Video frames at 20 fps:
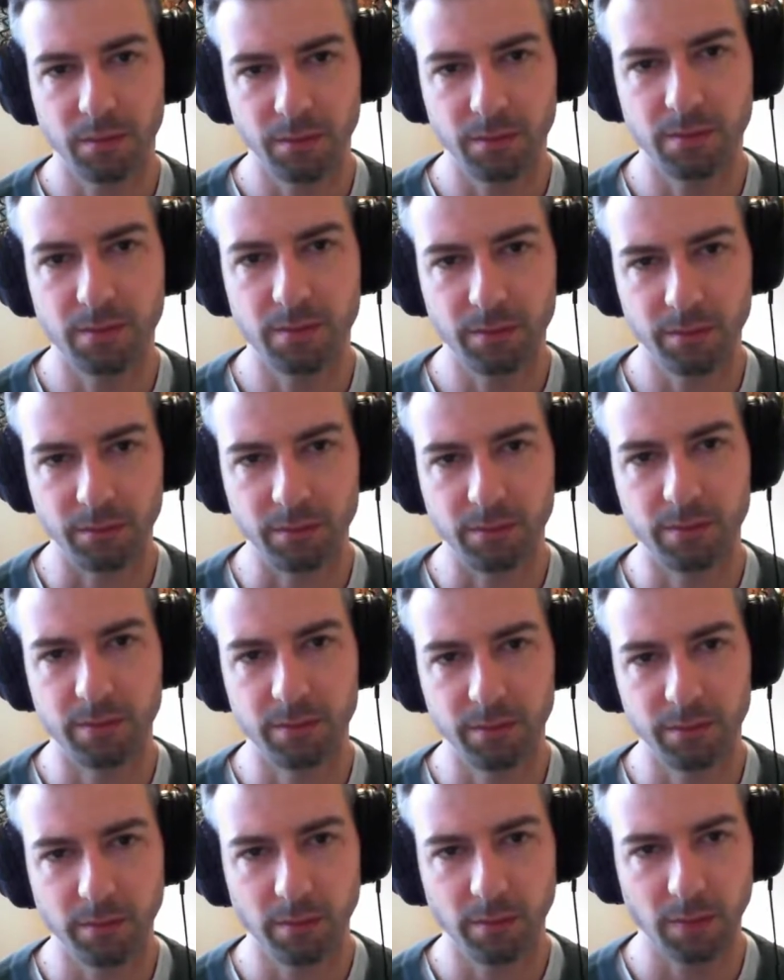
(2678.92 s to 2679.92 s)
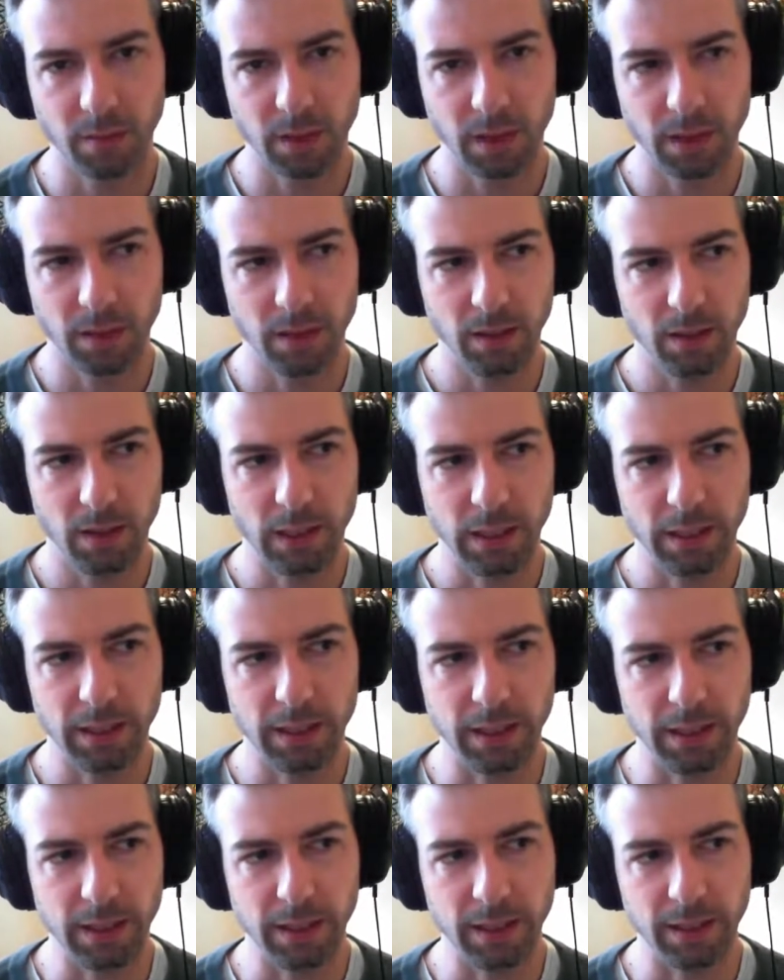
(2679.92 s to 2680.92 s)
Mm-hmm.
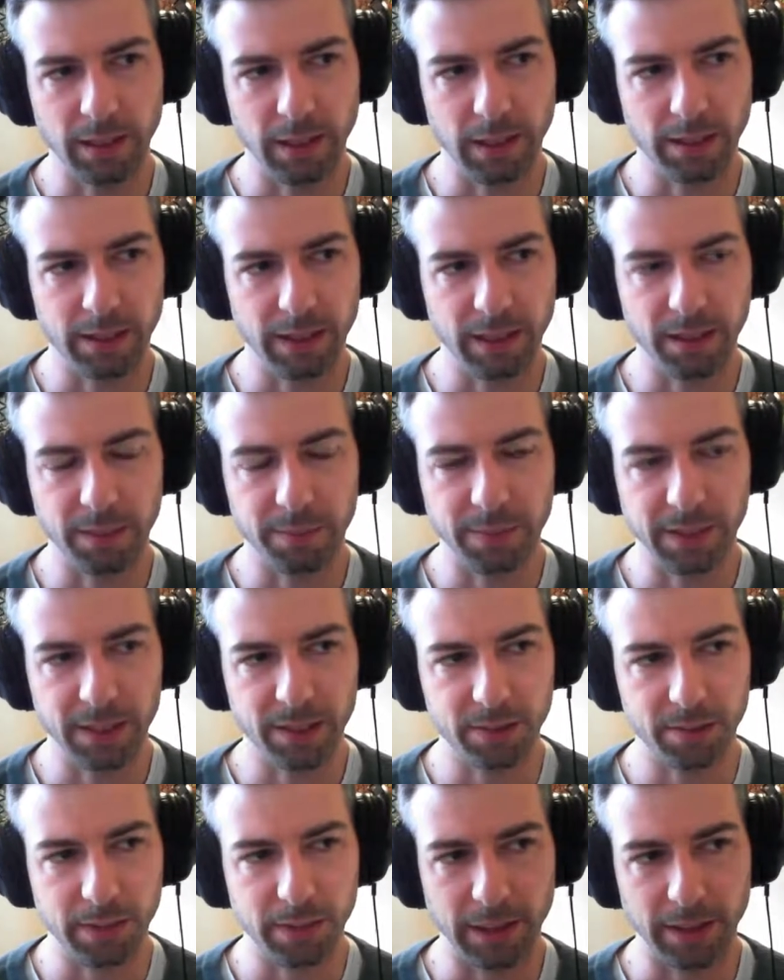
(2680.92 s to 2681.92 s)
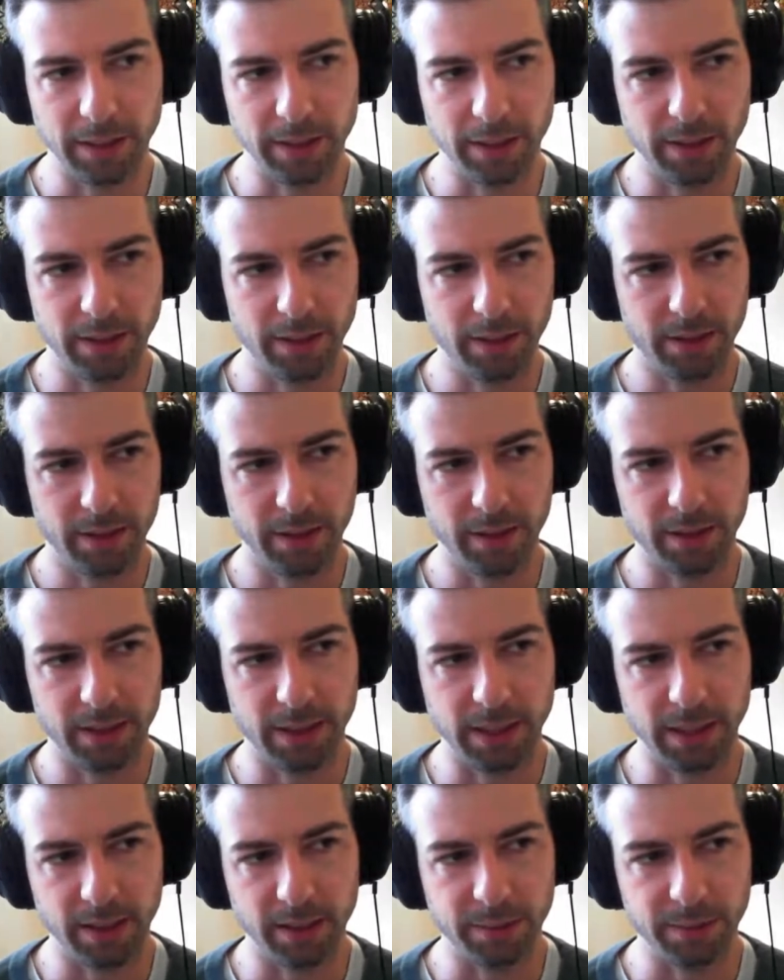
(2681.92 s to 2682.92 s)
Yeah, I think the best way to
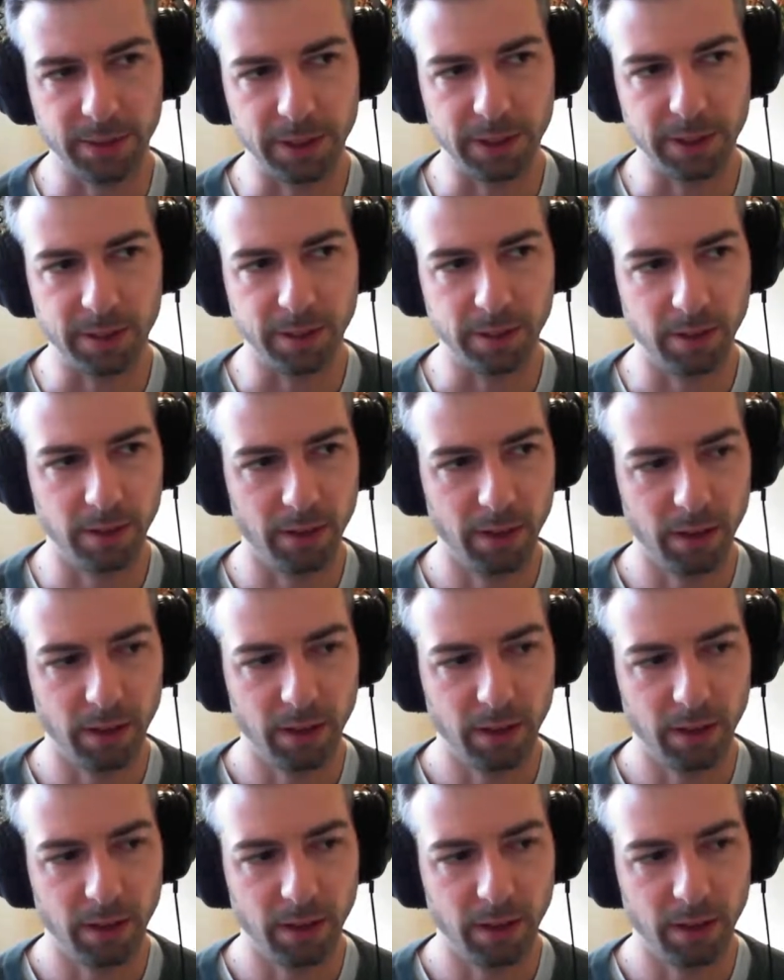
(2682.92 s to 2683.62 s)
talk about